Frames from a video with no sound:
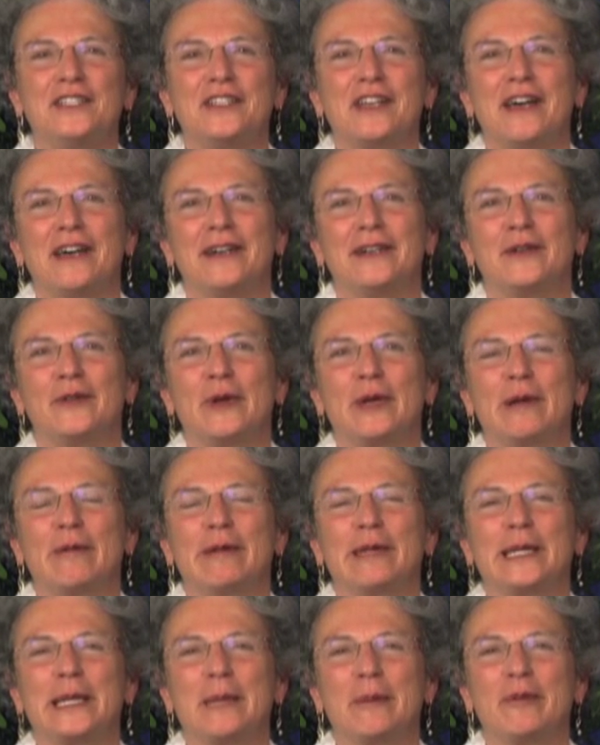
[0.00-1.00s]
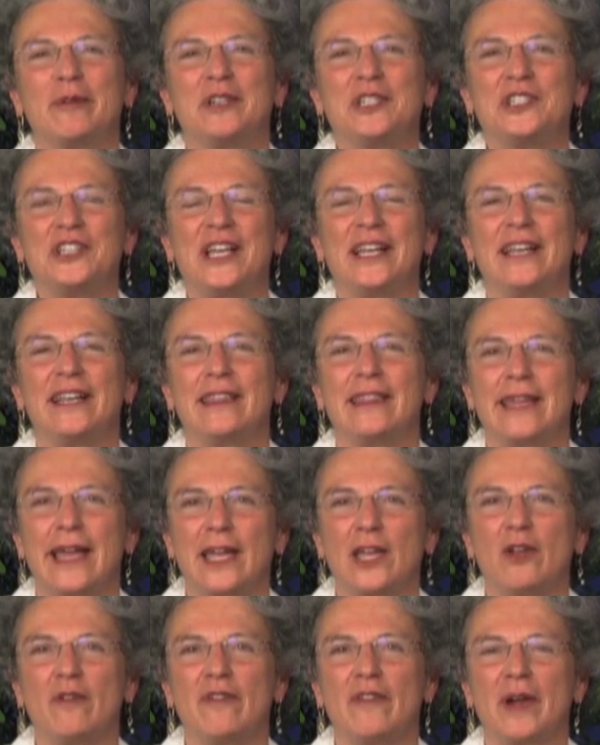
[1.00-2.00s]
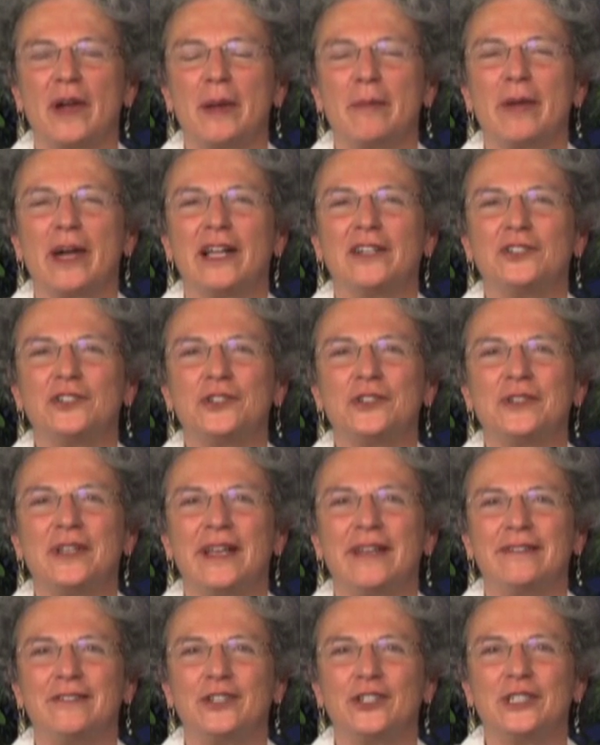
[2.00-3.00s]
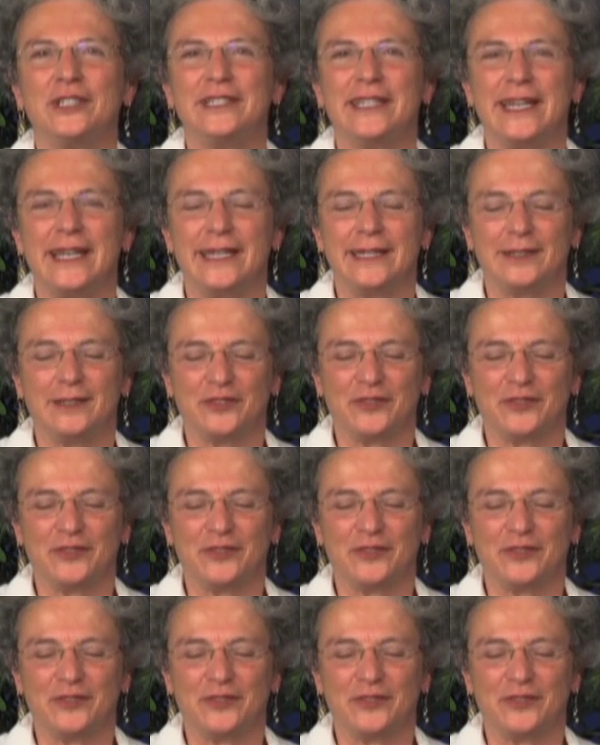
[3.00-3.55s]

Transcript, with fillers: uh, we really appreciate it. Thank you very much, and good day.